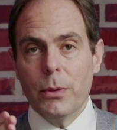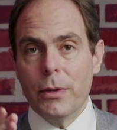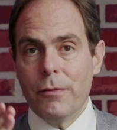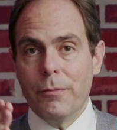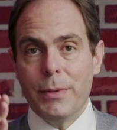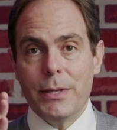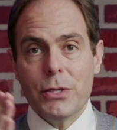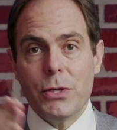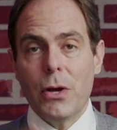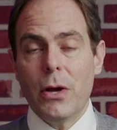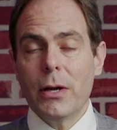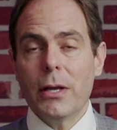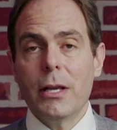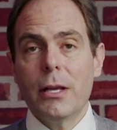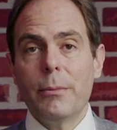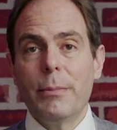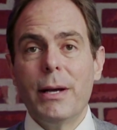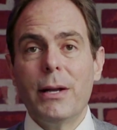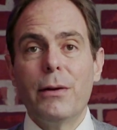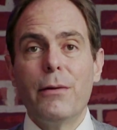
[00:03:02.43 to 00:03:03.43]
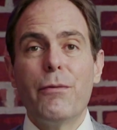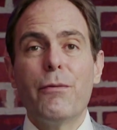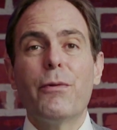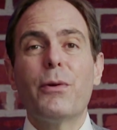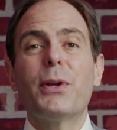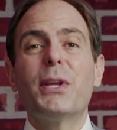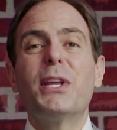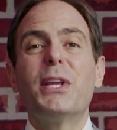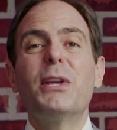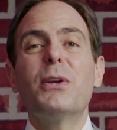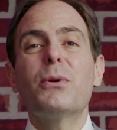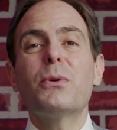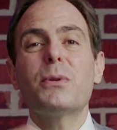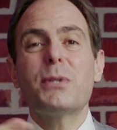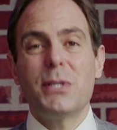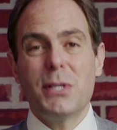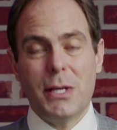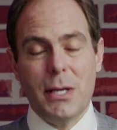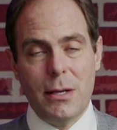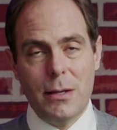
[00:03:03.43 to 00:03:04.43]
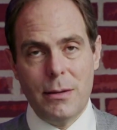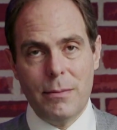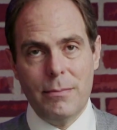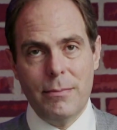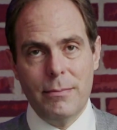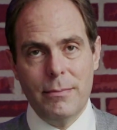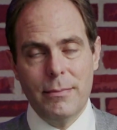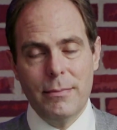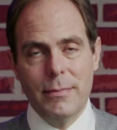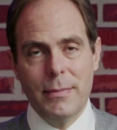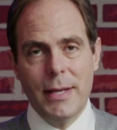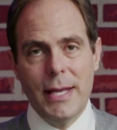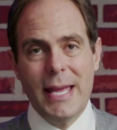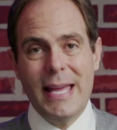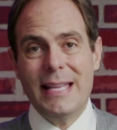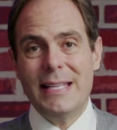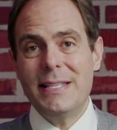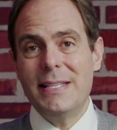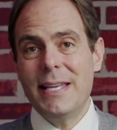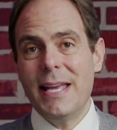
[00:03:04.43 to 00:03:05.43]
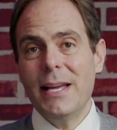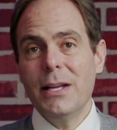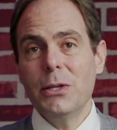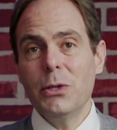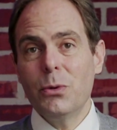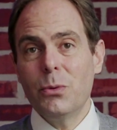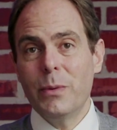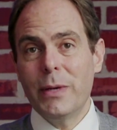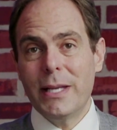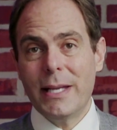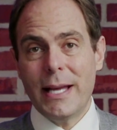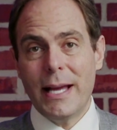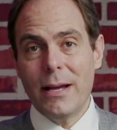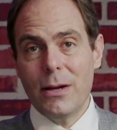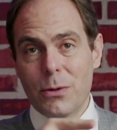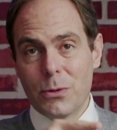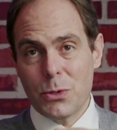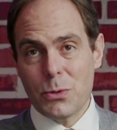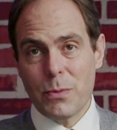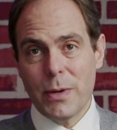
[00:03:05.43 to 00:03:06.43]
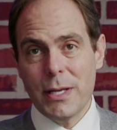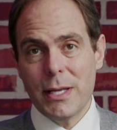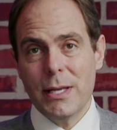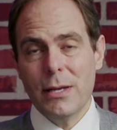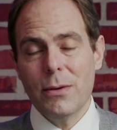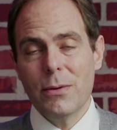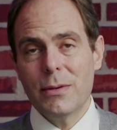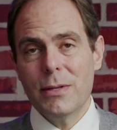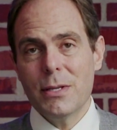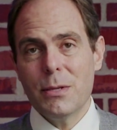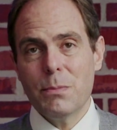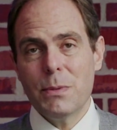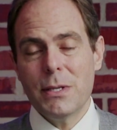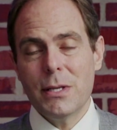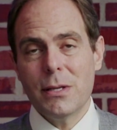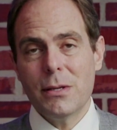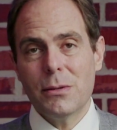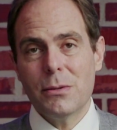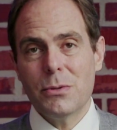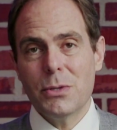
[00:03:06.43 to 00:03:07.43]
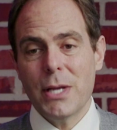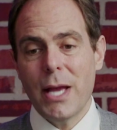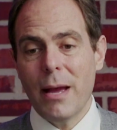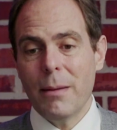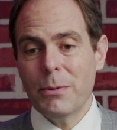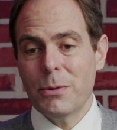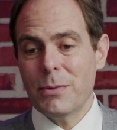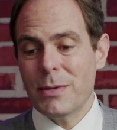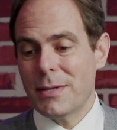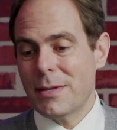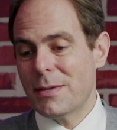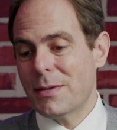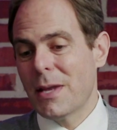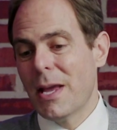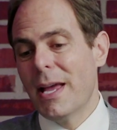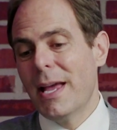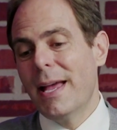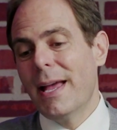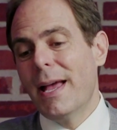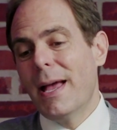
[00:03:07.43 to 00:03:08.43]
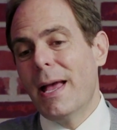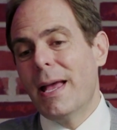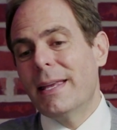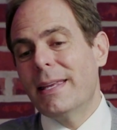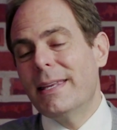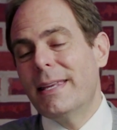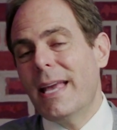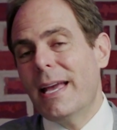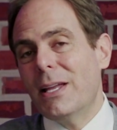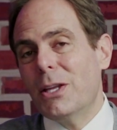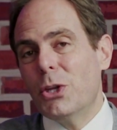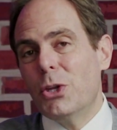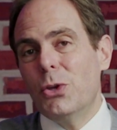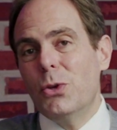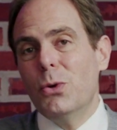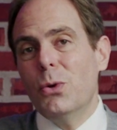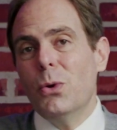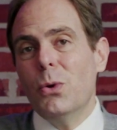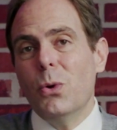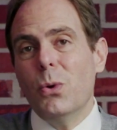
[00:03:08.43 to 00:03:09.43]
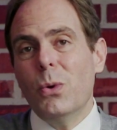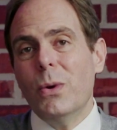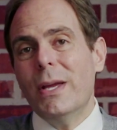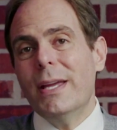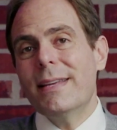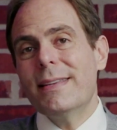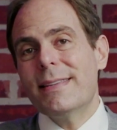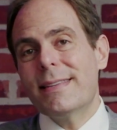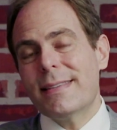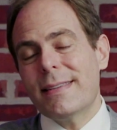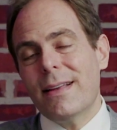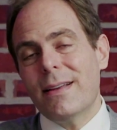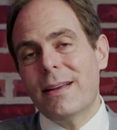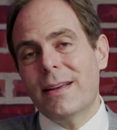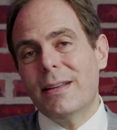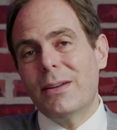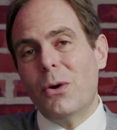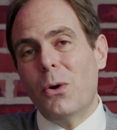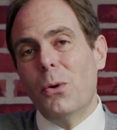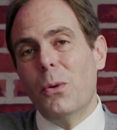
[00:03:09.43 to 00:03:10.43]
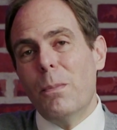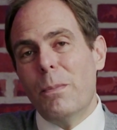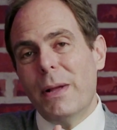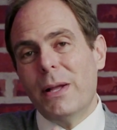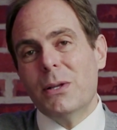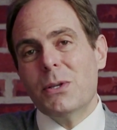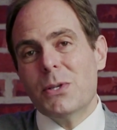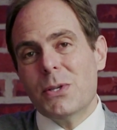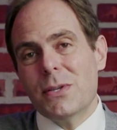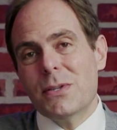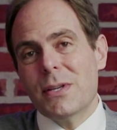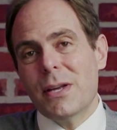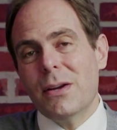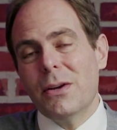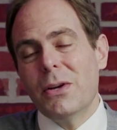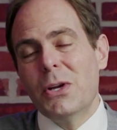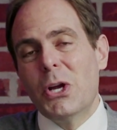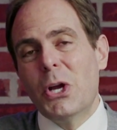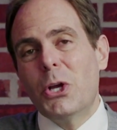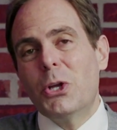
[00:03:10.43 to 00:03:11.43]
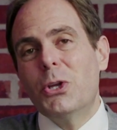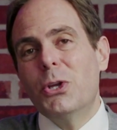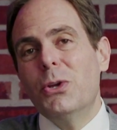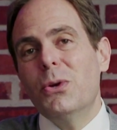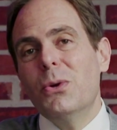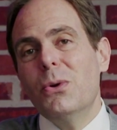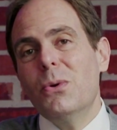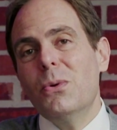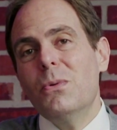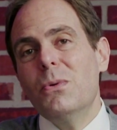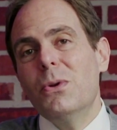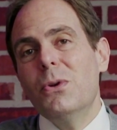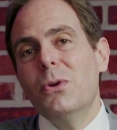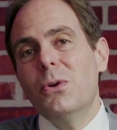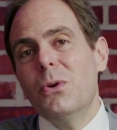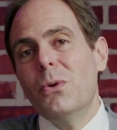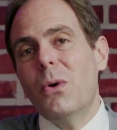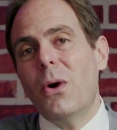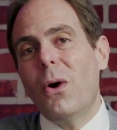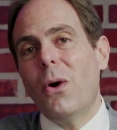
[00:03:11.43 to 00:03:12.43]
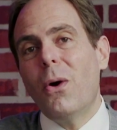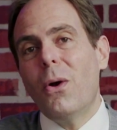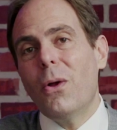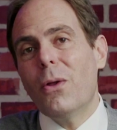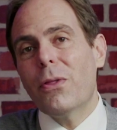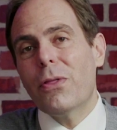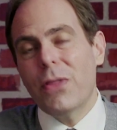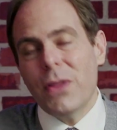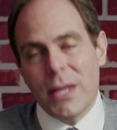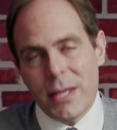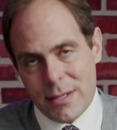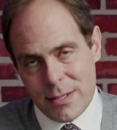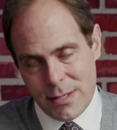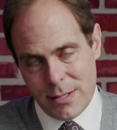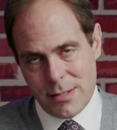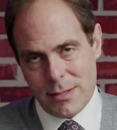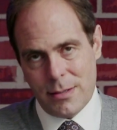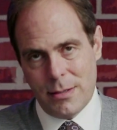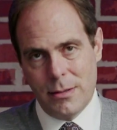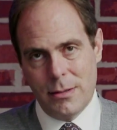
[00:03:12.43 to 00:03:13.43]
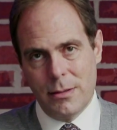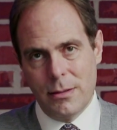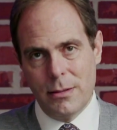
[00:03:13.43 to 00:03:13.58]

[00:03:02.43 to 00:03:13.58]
would have been talking about it for years to come. And Daniel recounts right here in this particular chapter, he says, yet you, his son, O Belshazzar, you knew all this.